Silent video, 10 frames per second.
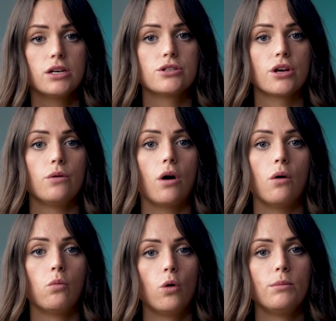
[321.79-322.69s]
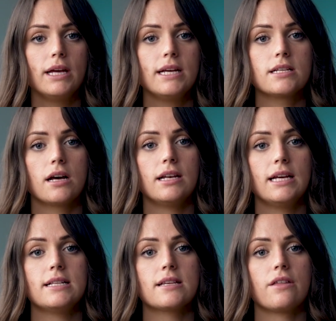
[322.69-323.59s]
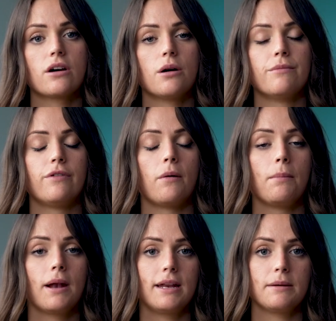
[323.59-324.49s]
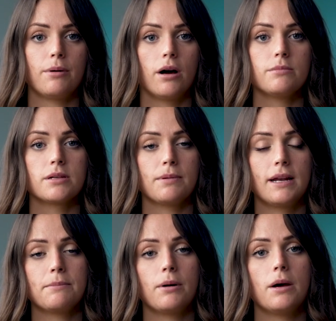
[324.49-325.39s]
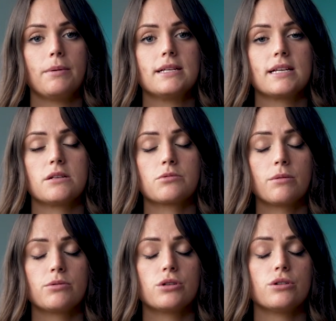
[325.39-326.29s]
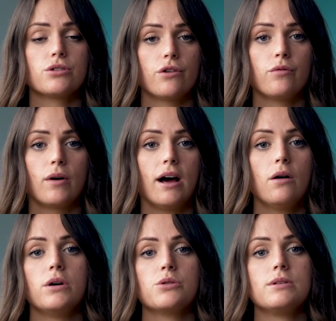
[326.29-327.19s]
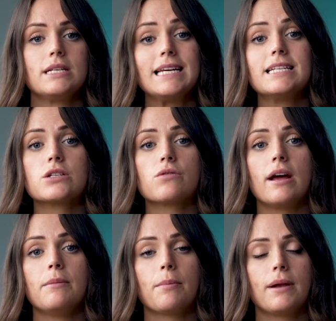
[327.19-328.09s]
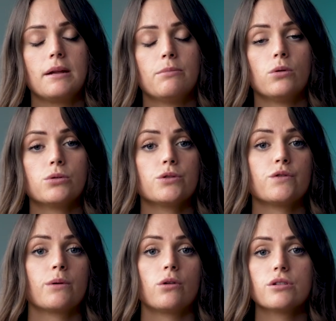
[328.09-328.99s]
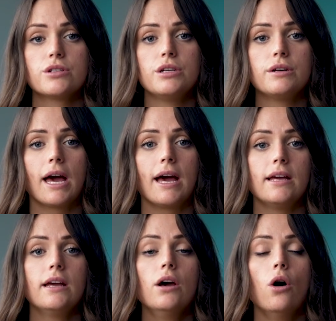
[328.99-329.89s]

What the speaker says: So our warm leads are leads that come from Planning Pipe. So Planning Pipe is a subscription software which will data scrape planning portals from across the UK,